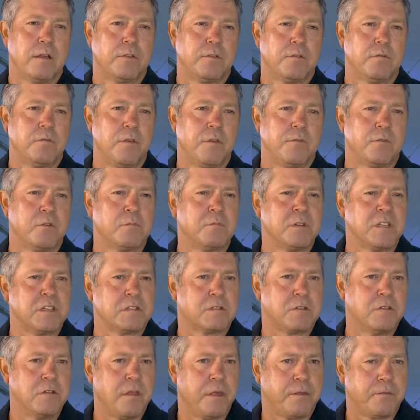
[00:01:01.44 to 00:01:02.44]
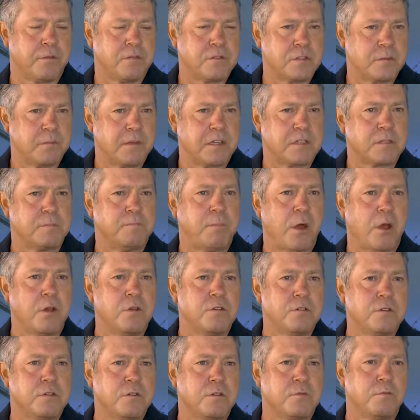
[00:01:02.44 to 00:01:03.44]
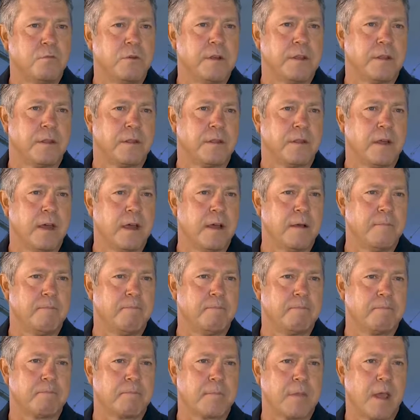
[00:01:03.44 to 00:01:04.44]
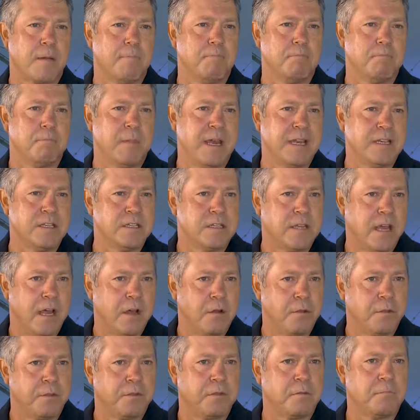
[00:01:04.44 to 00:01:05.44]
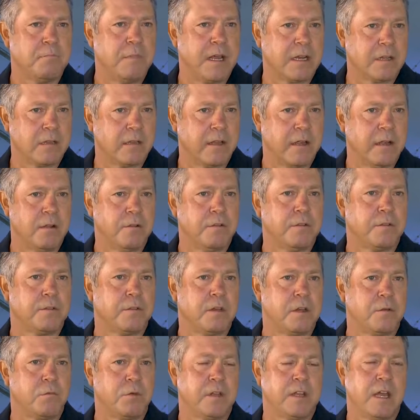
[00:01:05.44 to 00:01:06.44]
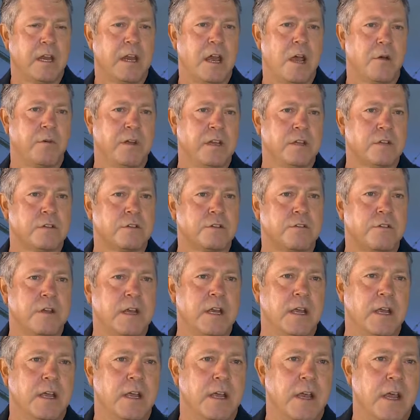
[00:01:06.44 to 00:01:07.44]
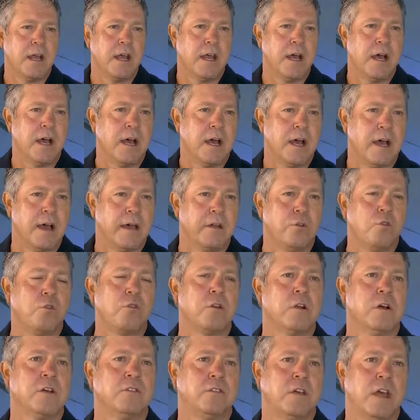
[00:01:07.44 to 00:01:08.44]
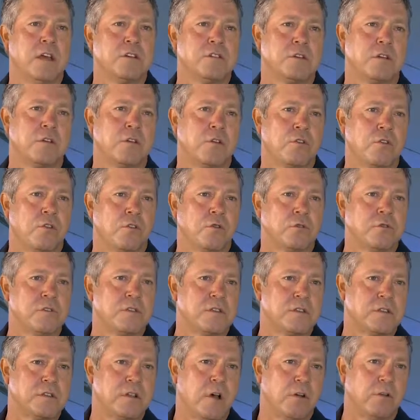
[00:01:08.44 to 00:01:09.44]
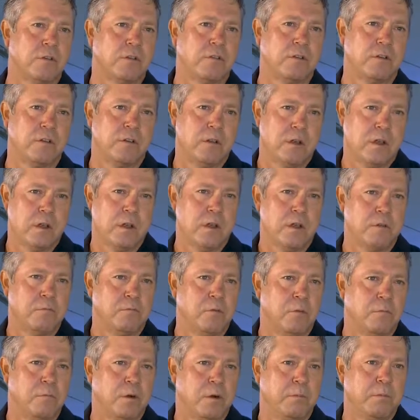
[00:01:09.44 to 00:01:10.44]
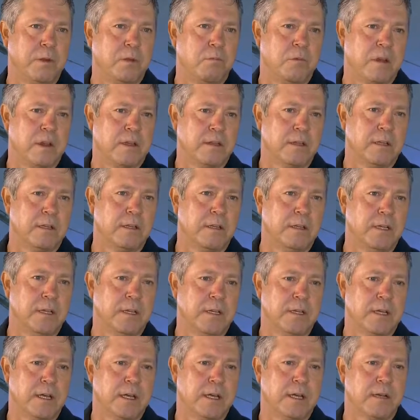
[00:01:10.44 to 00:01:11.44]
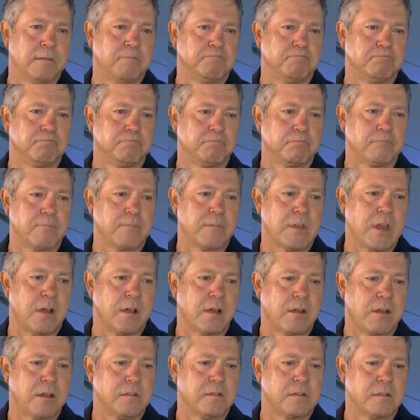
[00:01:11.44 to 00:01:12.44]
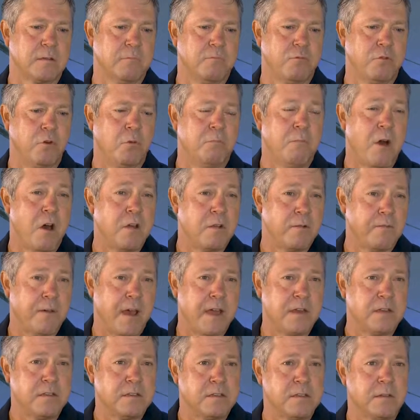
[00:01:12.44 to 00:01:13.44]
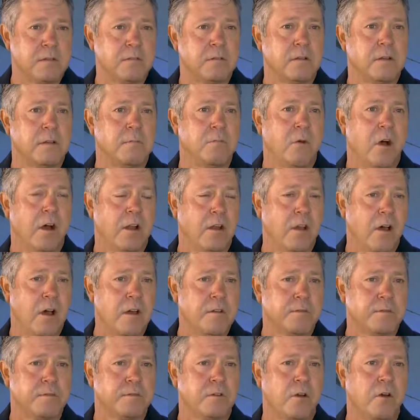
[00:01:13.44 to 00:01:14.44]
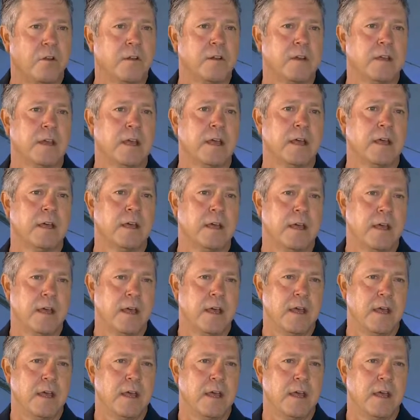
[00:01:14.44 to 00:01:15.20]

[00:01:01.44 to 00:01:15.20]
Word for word: through, through, through some exposure with um, men's health and mental health in, within our industry, uh, an organisation called SALT were probably one of the, um, I guess, the real motivators in, in my life on uh,